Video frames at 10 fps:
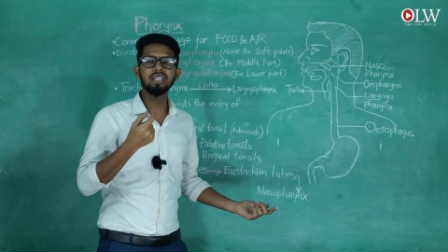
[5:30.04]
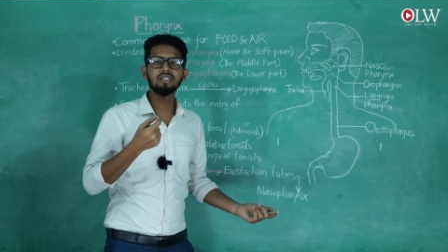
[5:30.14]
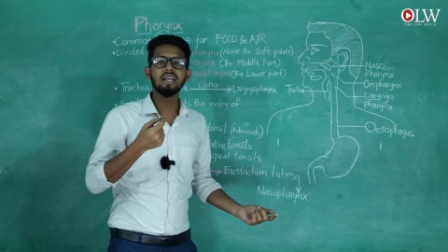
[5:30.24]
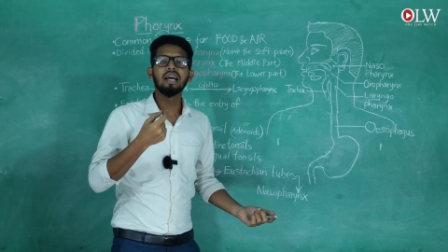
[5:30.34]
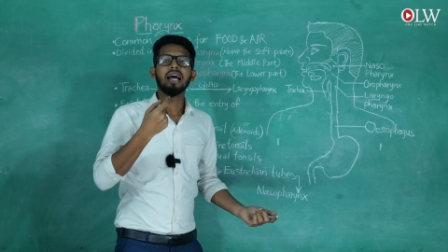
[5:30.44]

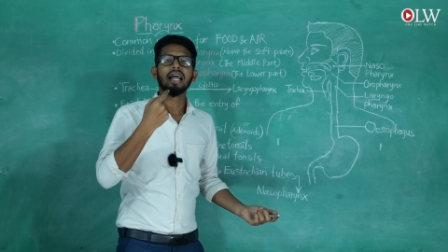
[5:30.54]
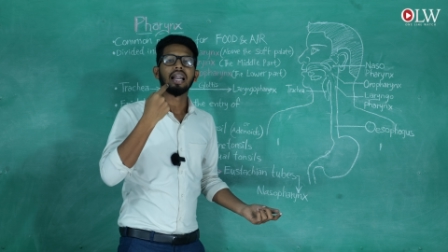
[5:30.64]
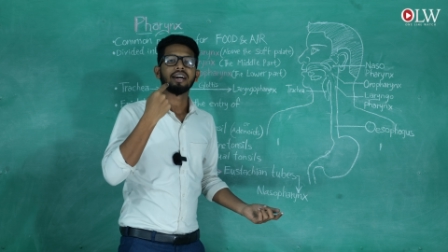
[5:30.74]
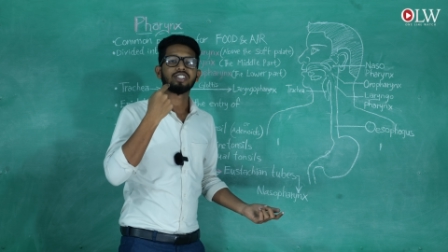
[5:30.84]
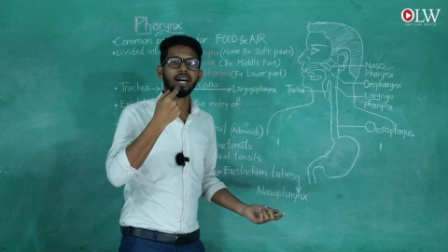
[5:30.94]
means
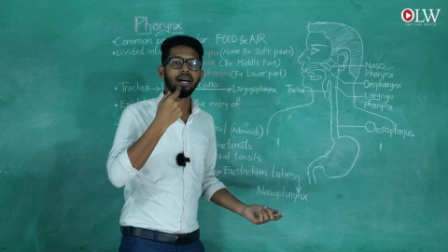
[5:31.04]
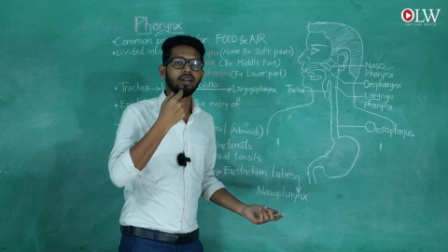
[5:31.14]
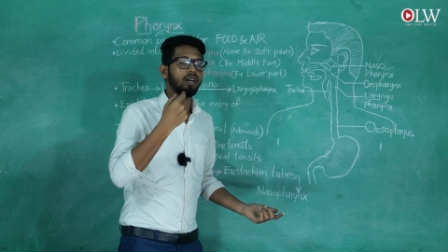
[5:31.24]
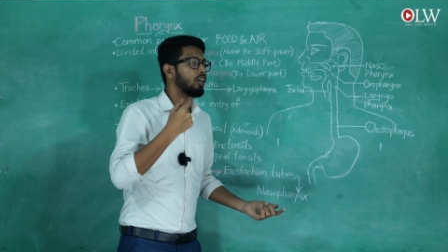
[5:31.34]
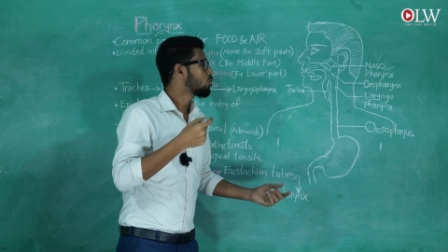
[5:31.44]

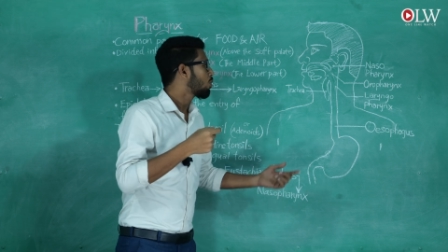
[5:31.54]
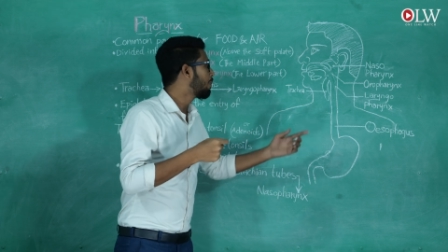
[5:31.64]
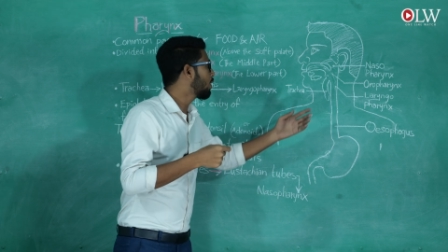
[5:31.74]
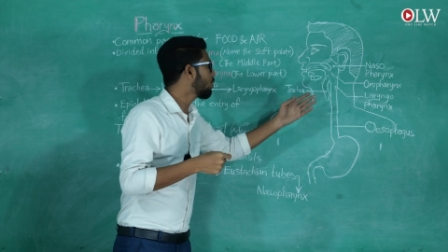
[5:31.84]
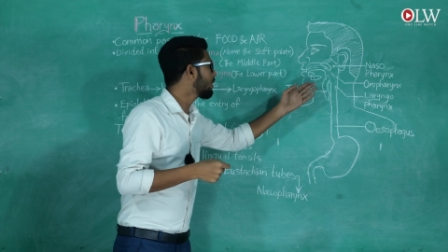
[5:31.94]
tongue. So
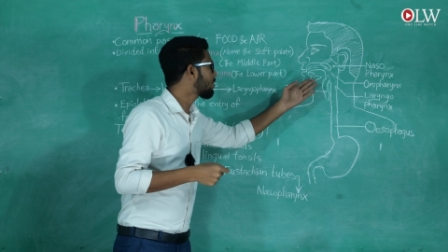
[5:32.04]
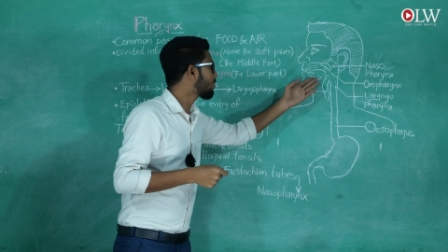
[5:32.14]
below the